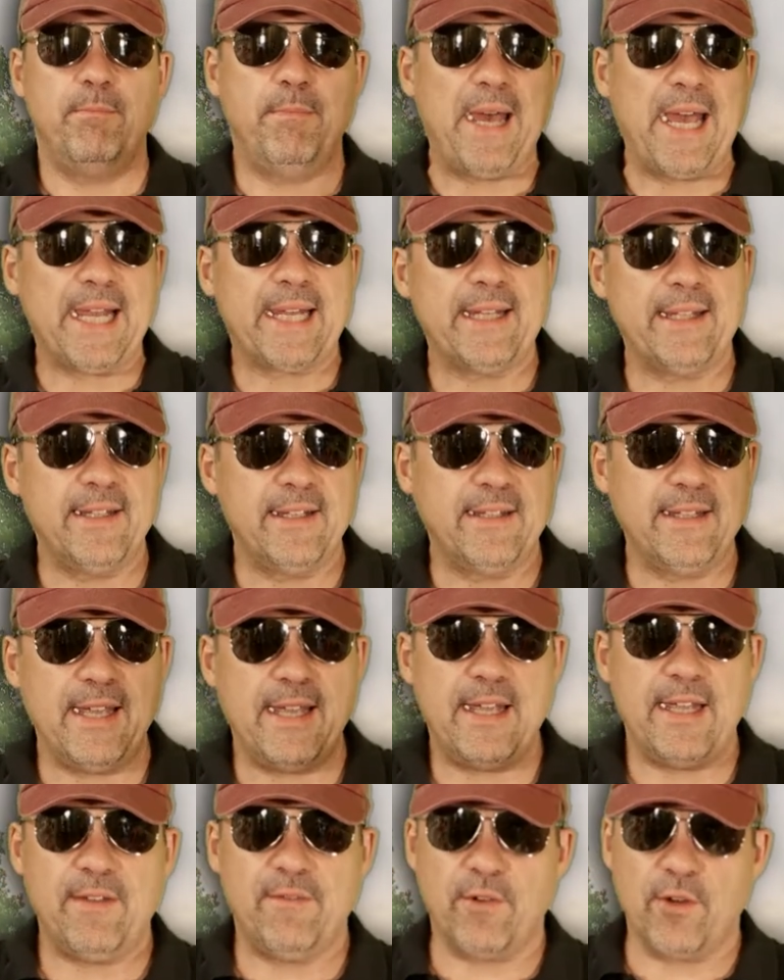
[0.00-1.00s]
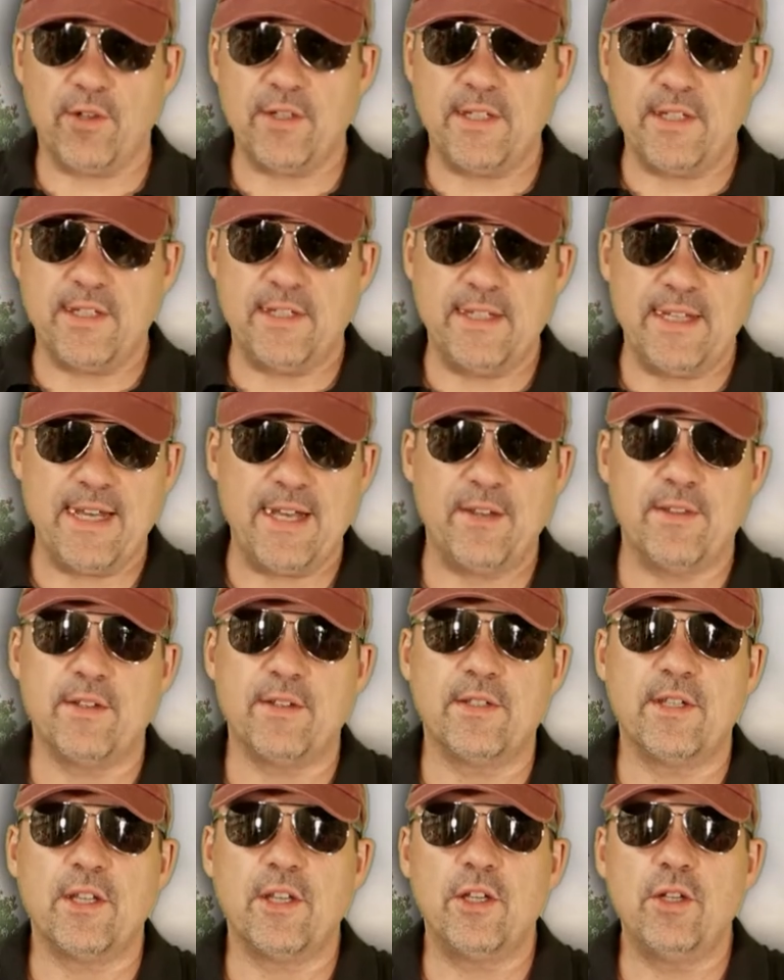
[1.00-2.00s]
back in the day versus now,
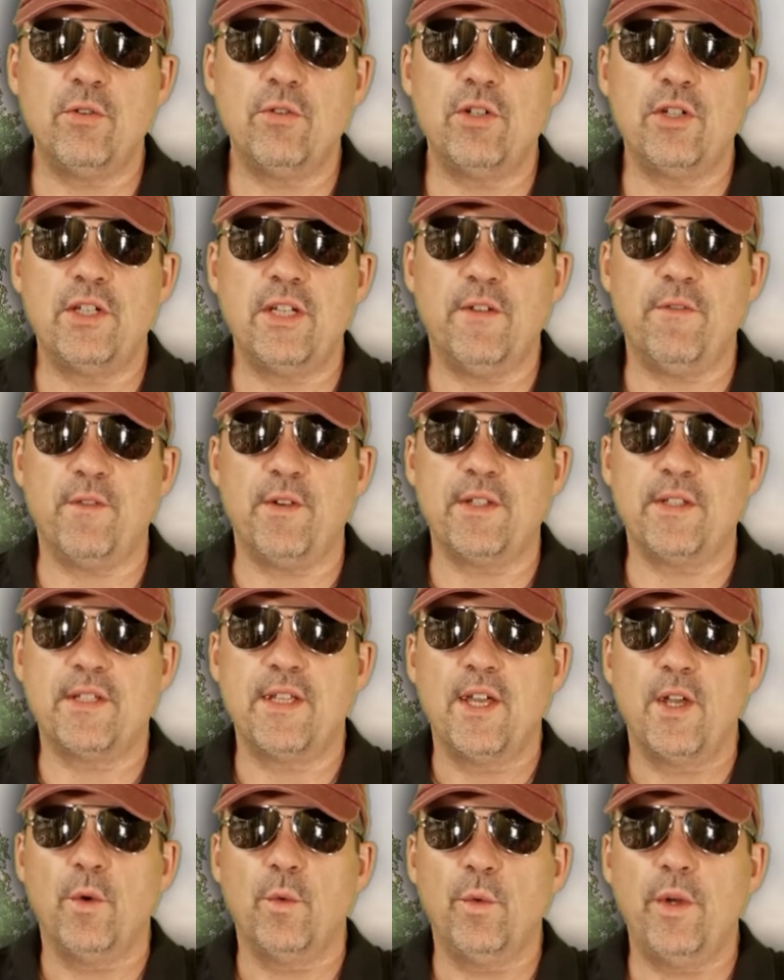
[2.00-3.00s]
there's a huge difference.